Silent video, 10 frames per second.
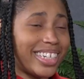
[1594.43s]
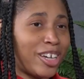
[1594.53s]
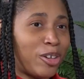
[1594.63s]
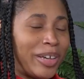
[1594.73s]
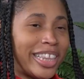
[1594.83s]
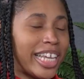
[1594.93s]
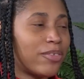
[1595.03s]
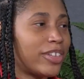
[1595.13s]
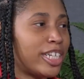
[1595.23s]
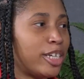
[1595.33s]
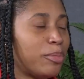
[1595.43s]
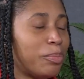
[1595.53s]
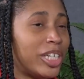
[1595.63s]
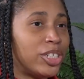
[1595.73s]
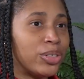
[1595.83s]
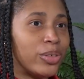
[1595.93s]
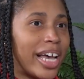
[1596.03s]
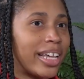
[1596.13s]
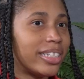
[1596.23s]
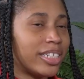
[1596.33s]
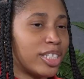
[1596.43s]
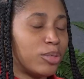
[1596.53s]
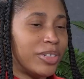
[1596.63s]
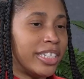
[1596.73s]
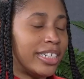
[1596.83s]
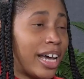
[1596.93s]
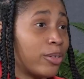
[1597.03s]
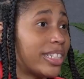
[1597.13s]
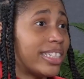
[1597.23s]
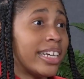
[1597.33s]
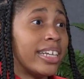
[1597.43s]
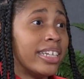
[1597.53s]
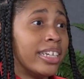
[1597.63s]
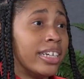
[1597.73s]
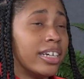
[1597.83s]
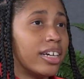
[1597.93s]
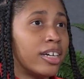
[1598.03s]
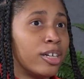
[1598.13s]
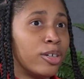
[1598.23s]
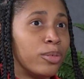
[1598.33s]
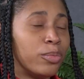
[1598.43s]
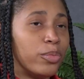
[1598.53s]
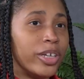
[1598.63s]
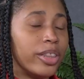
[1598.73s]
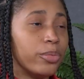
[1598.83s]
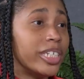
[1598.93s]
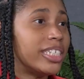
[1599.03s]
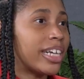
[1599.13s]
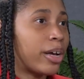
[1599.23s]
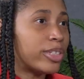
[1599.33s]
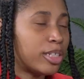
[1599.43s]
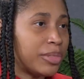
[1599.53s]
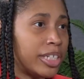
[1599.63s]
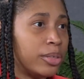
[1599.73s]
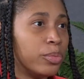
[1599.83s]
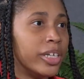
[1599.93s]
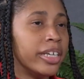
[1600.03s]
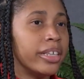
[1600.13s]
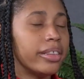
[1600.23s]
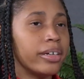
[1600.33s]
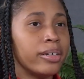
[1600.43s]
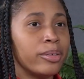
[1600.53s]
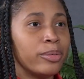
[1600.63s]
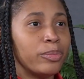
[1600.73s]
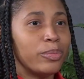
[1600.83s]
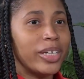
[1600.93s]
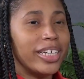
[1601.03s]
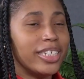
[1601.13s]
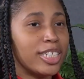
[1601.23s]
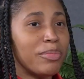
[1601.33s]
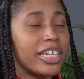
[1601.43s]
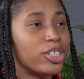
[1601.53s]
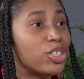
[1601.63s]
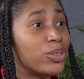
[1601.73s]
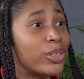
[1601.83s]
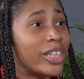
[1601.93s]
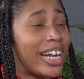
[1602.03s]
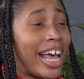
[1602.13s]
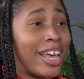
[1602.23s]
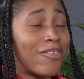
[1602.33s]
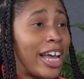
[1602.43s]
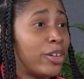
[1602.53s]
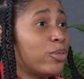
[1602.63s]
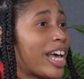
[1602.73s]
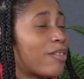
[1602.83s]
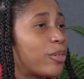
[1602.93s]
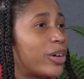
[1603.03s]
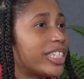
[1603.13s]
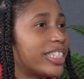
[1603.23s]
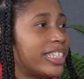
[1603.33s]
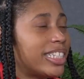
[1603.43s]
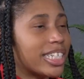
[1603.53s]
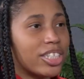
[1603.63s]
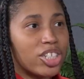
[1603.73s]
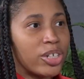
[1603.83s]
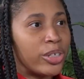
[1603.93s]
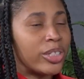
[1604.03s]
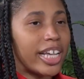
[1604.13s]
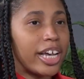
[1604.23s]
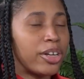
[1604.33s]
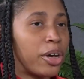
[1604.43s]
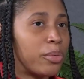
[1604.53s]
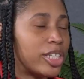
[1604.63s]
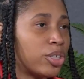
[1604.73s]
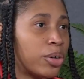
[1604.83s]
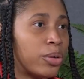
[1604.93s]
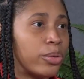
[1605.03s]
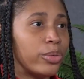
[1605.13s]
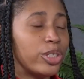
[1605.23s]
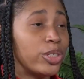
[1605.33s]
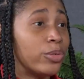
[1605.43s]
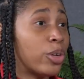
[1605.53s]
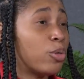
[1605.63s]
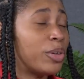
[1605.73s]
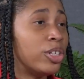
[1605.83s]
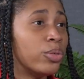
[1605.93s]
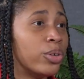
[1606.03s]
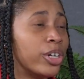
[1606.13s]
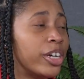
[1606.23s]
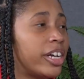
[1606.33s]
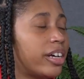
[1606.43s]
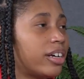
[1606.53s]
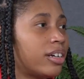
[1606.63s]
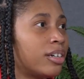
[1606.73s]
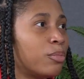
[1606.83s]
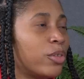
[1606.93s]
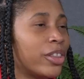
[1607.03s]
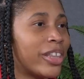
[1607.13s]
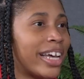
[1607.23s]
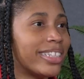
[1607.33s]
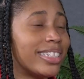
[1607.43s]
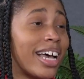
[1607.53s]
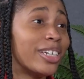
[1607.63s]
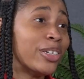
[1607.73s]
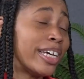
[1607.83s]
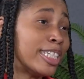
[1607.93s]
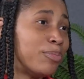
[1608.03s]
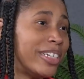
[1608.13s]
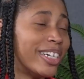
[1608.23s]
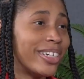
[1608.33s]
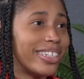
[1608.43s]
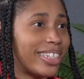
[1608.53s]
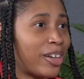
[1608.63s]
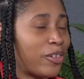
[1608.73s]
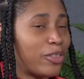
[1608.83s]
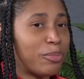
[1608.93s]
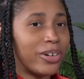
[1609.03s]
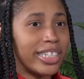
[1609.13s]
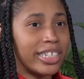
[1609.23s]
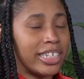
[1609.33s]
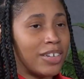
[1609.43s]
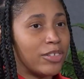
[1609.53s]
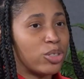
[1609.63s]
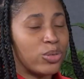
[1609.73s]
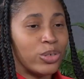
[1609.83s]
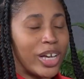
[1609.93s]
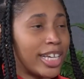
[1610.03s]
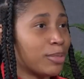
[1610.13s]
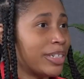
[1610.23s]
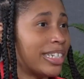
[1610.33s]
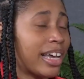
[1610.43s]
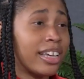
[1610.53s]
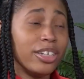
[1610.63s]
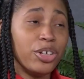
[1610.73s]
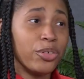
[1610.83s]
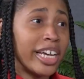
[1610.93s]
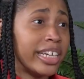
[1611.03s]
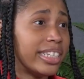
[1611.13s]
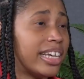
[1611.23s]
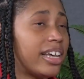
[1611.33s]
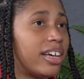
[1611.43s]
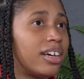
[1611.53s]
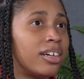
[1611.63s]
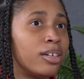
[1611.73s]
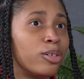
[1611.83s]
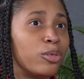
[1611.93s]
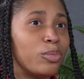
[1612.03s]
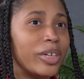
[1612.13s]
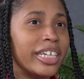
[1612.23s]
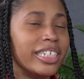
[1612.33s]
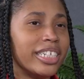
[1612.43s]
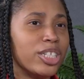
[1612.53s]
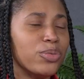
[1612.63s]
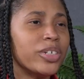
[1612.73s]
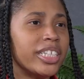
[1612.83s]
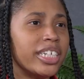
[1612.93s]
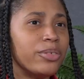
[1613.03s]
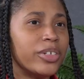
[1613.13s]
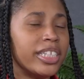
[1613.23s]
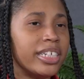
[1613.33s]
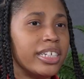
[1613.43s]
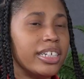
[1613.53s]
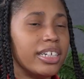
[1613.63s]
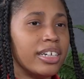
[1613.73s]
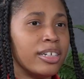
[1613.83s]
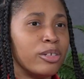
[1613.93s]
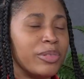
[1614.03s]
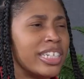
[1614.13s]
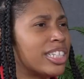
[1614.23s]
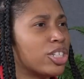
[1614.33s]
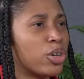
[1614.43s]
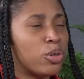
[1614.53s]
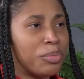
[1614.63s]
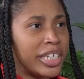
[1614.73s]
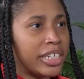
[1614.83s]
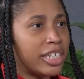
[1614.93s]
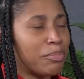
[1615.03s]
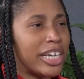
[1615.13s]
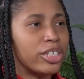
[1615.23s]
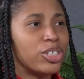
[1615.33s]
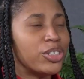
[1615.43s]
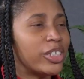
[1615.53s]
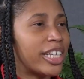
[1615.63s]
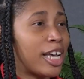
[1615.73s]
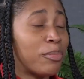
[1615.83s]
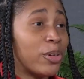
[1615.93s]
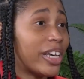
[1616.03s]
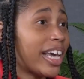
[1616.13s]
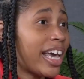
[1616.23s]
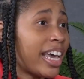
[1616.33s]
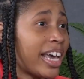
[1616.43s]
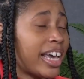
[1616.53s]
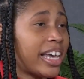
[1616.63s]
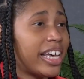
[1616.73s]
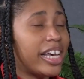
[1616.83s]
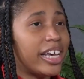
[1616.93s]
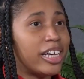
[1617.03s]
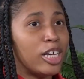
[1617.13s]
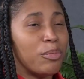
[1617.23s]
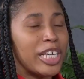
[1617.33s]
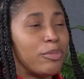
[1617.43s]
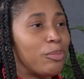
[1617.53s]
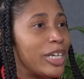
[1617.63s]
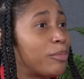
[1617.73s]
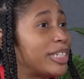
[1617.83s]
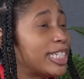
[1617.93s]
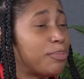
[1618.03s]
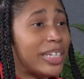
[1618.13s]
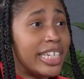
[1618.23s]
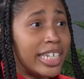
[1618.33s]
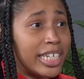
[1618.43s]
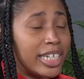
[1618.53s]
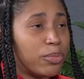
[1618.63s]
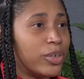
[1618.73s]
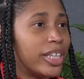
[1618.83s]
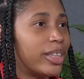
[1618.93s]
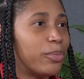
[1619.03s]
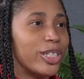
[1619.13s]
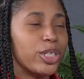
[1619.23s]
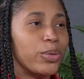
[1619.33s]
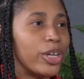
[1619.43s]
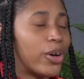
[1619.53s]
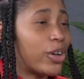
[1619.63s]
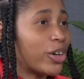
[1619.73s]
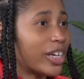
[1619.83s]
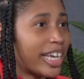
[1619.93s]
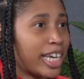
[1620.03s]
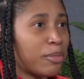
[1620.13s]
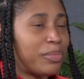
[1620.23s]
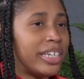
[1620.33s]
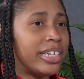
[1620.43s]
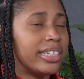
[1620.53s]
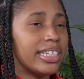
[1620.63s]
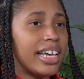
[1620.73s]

um, and thankfully Mitchell has just been outstanding um, with reaching out to me with um, just making sure that I, if I do have questions, concerns, I can always go to an open door. Um, whether that's Dr. Espy herself, the president of the school, has been great. Um, and just really, really um, getting to know me, making sure that I'm okay, um, keeping me up to speed with what's going on on campus.